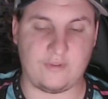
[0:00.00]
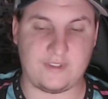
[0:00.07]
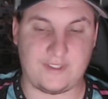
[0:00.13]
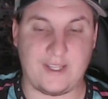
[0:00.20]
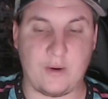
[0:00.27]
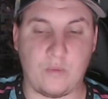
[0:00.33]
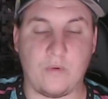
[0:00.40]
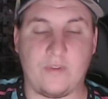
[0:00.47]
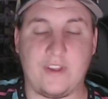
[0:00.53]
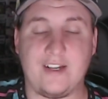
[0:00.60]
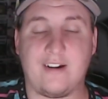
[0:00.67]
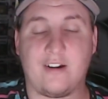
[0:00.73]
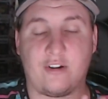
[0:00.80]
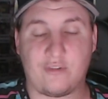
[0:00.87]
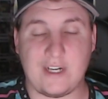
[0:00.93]

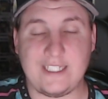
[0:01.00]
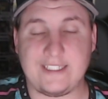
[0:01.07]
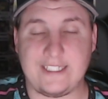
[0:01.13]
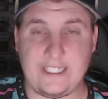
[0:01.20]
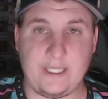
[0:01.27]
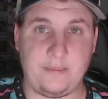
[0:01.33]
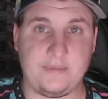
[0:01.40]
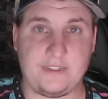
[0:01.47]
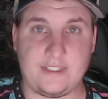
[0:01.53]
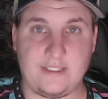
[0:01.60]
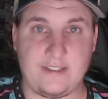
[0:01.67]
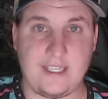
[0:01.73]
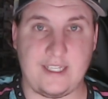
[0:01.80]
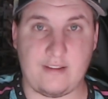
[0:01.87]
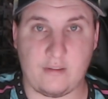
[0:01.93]
there are great teams
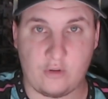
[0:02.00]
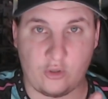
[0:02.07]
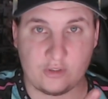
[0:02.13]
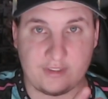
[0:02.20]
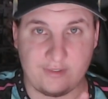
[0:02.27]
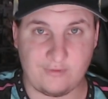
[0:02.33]
that lost